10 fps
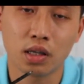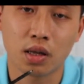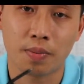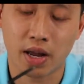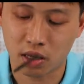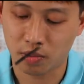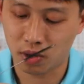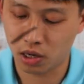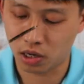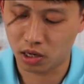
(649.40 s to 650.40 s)
Black tip
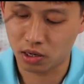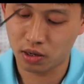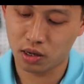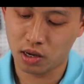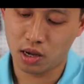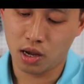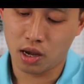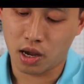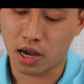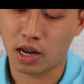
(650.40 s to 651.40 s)
here.
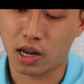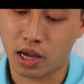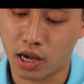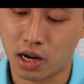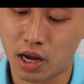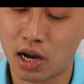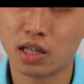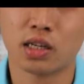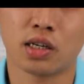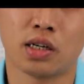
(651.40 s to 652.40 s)
And
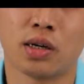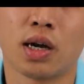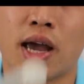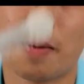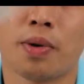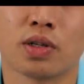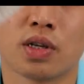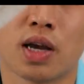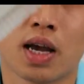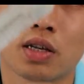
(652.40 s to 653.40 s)
another head
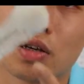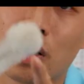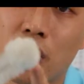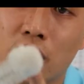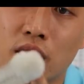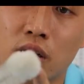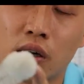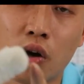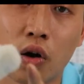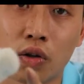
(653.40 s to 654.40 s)
process is the
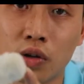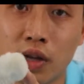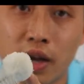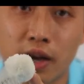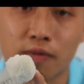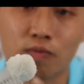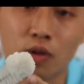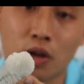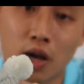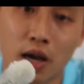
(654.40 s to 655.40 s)
cotton head.
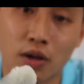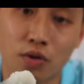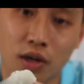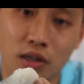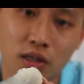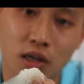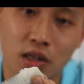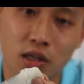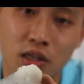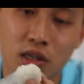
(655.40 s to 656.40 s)
And you can see
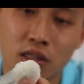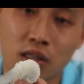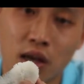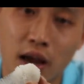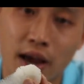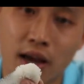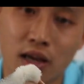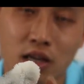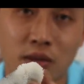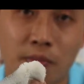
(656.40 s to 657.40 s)
this head
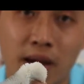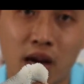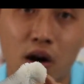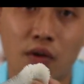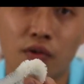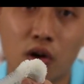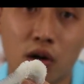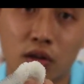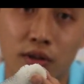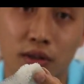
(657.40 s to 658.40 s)
is made of
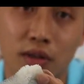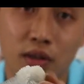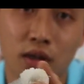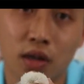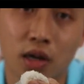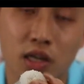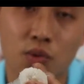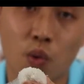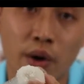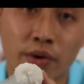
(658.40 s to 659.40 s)
cotton. It's
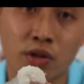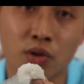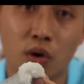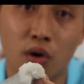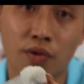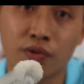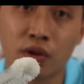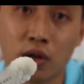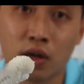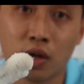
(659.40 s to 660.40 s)
very soft
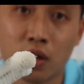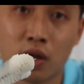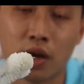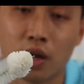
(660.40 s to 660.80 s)
and